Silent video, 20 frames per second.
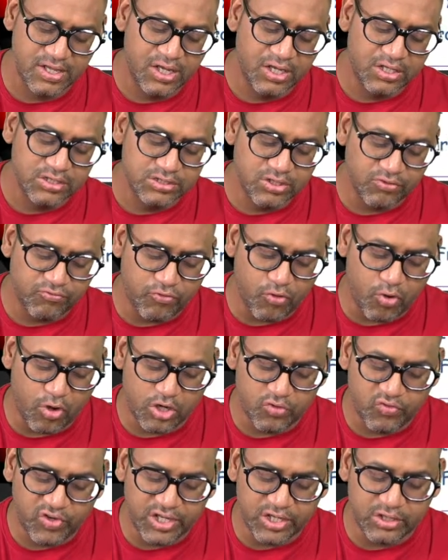the
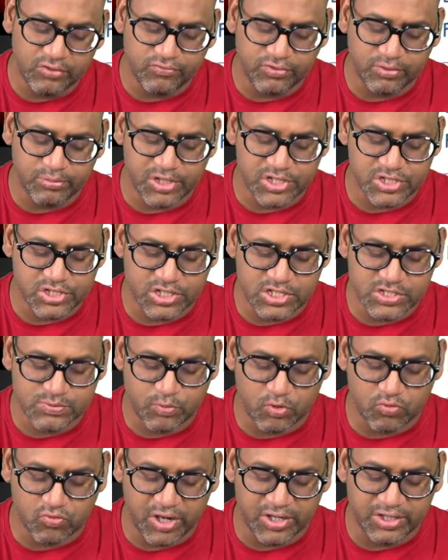following information is
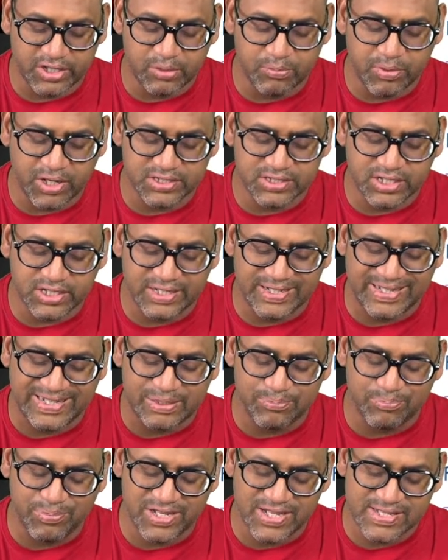provided by the
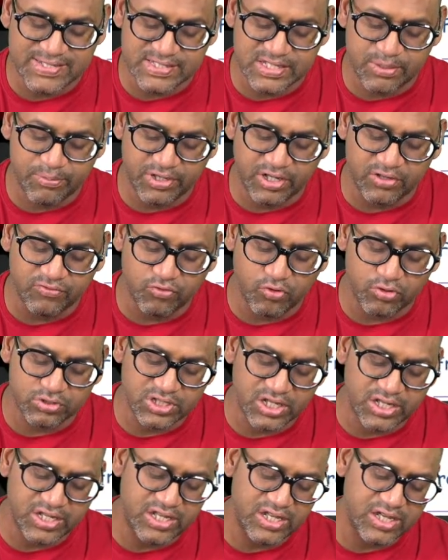DPS Limited for the
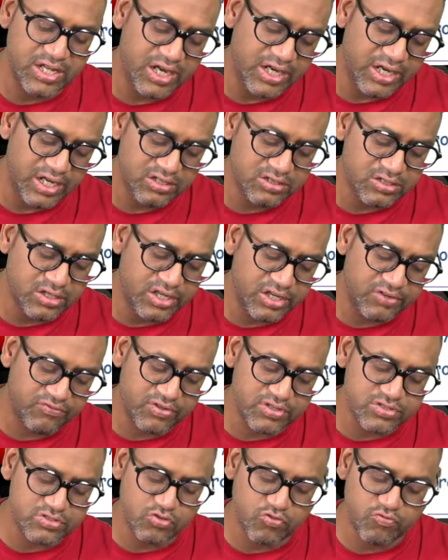year ending
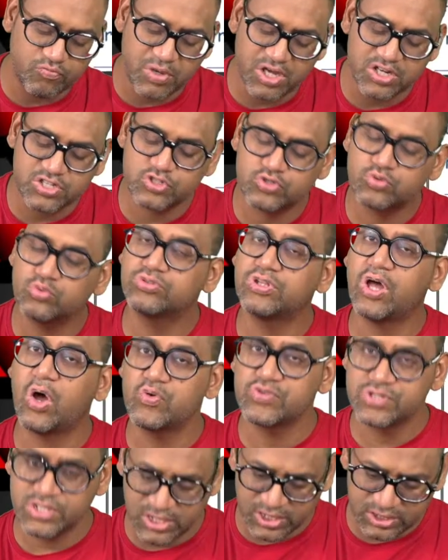31st of March
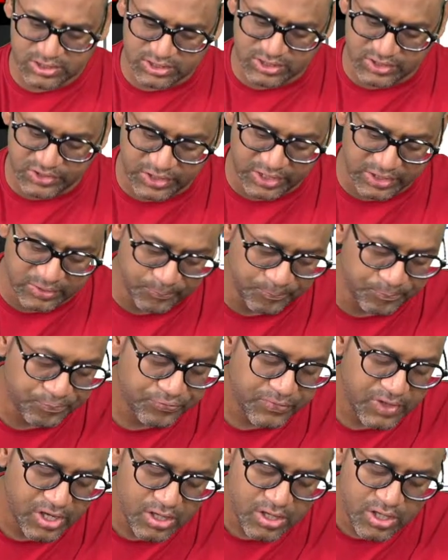2013.
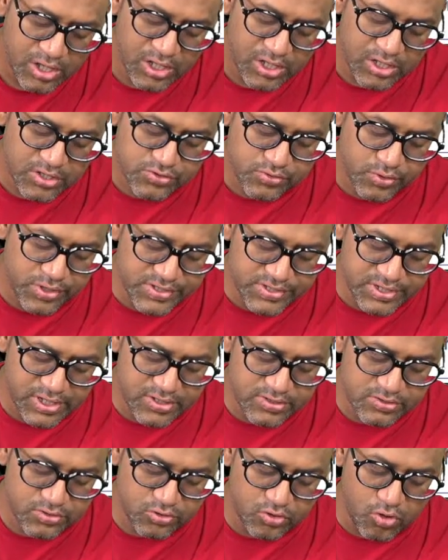So it says
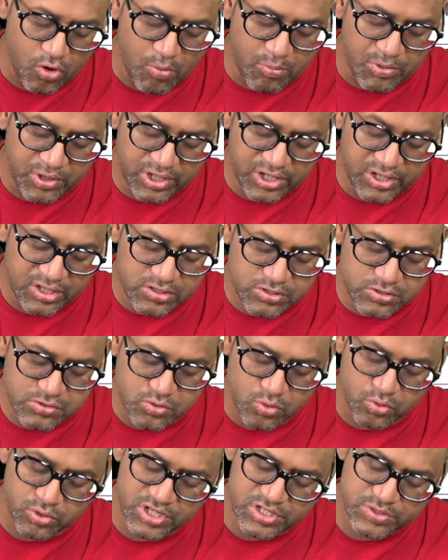raw material
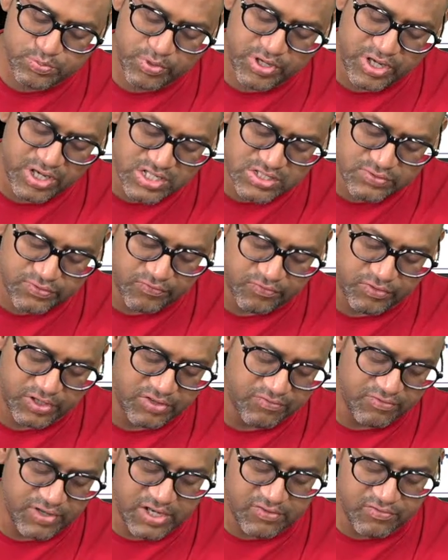storage period is
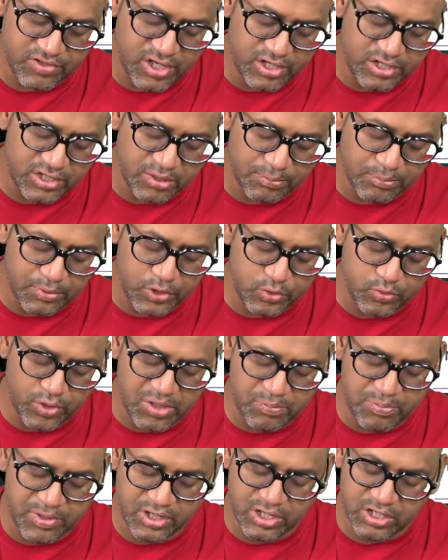55 days,
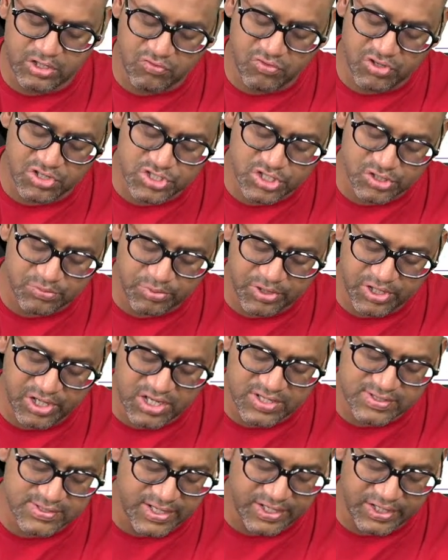WIP conversion period is
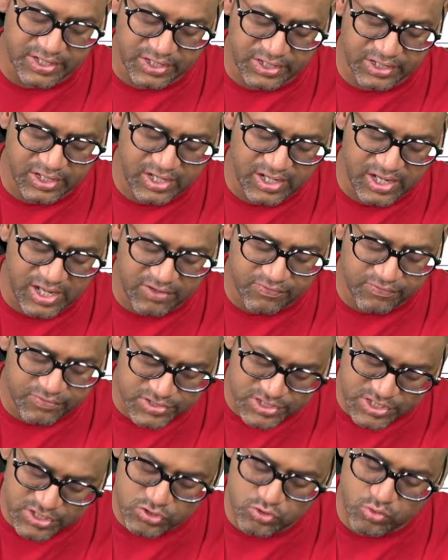18 days, FG
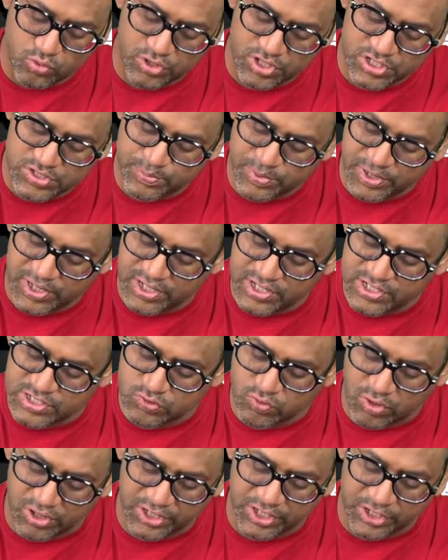storage period is
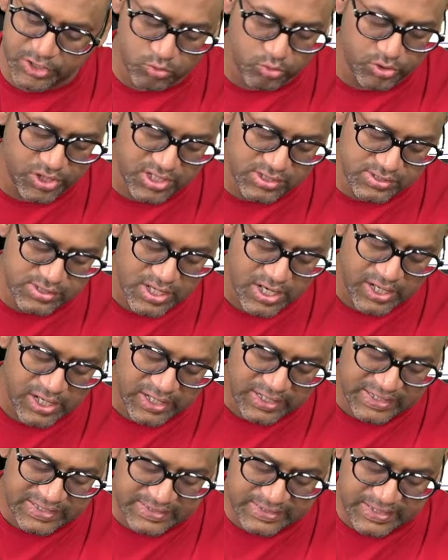22 days,
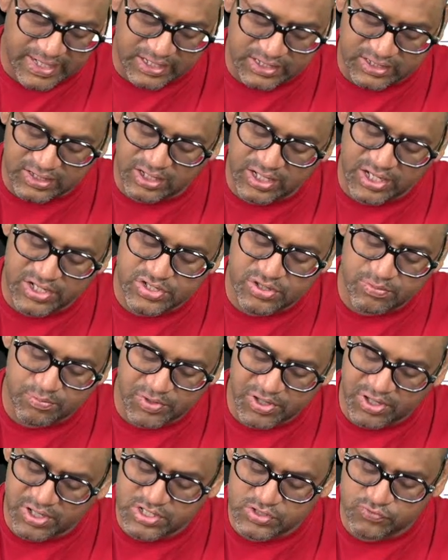debt collection
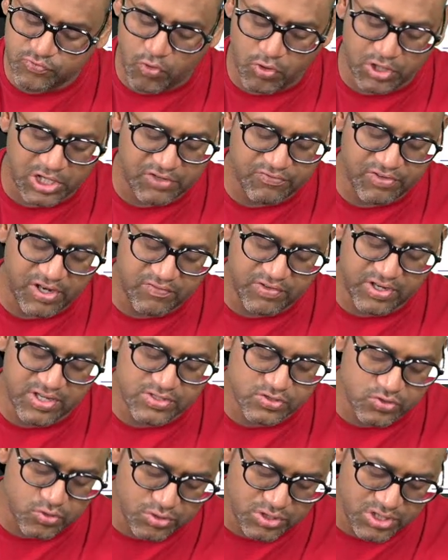period is 45 days.
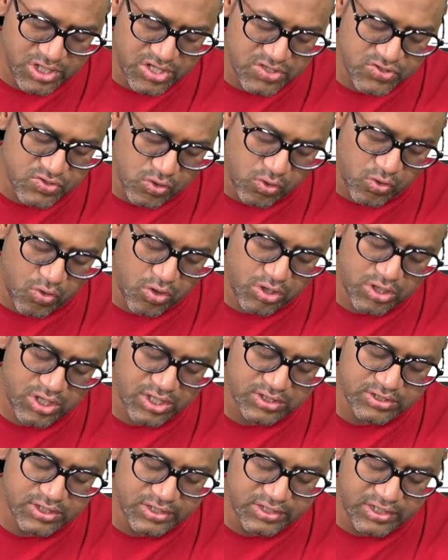So these all are
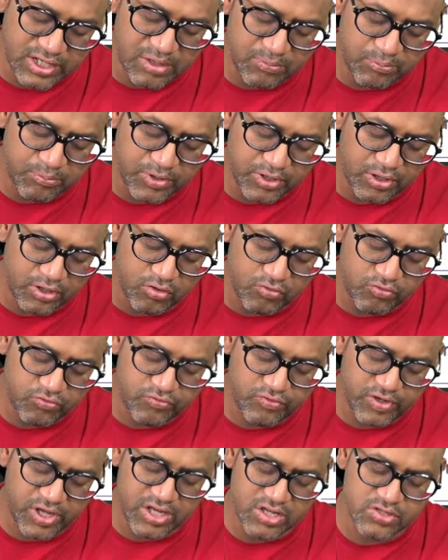the time period of
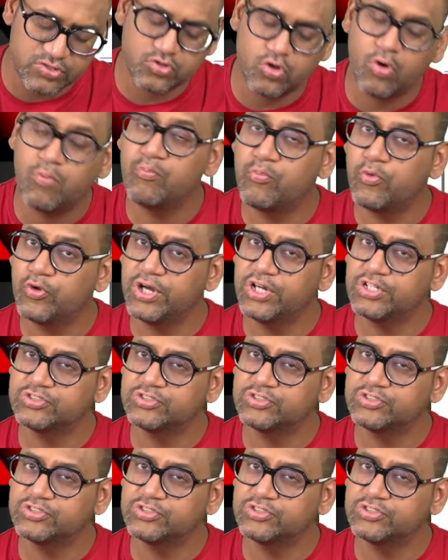various components